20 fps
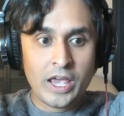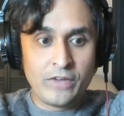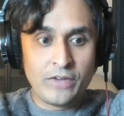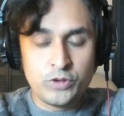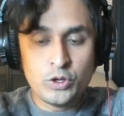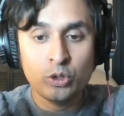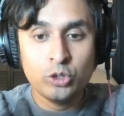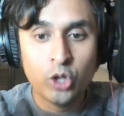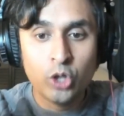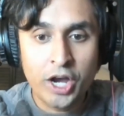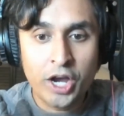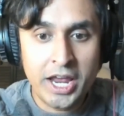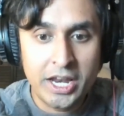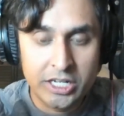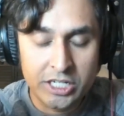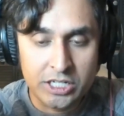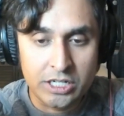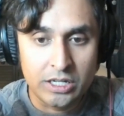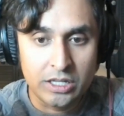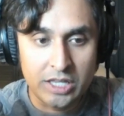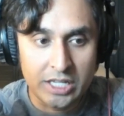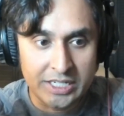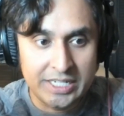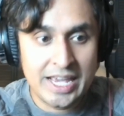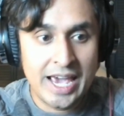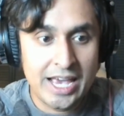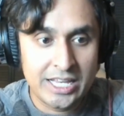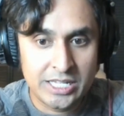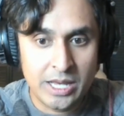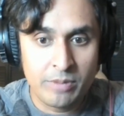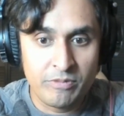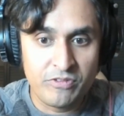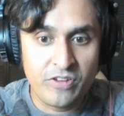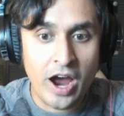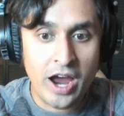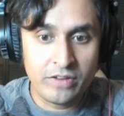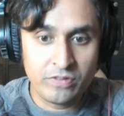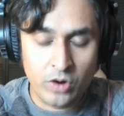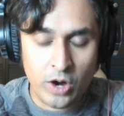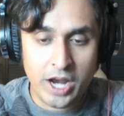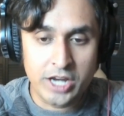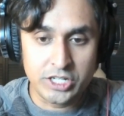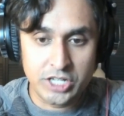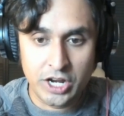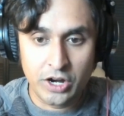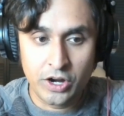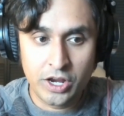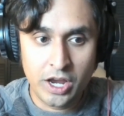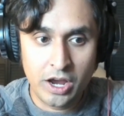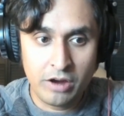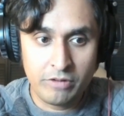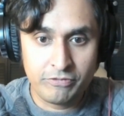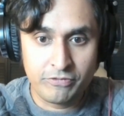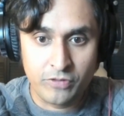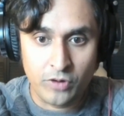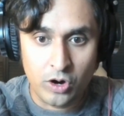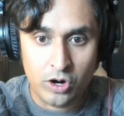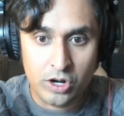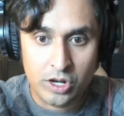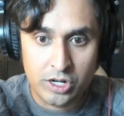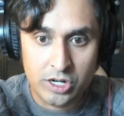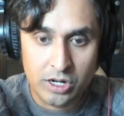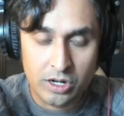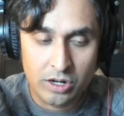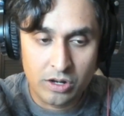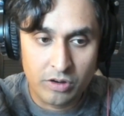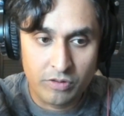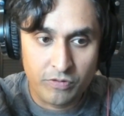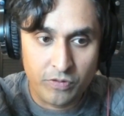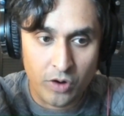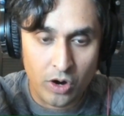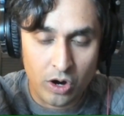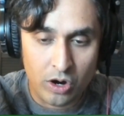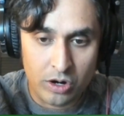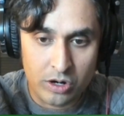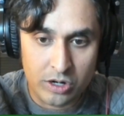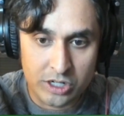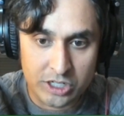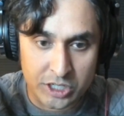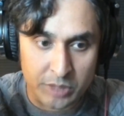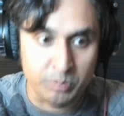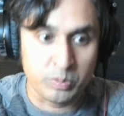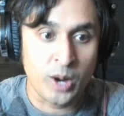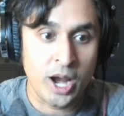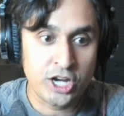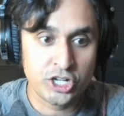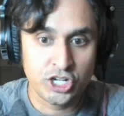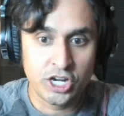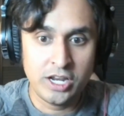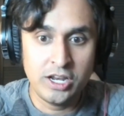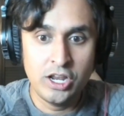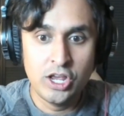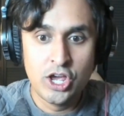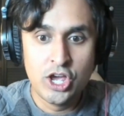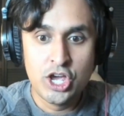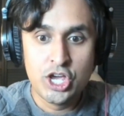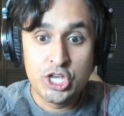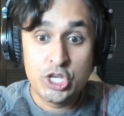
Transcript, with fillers: if you look at the DSM-5 criteria for for depression,